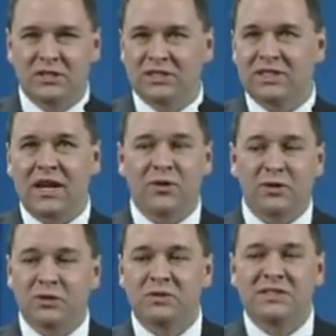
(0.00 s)
she said, I
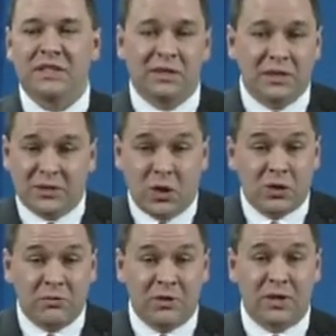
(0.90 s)
thought you talked
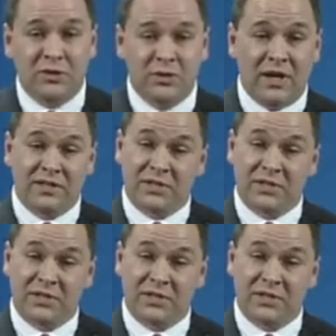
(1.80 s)
to me in around 2 hours.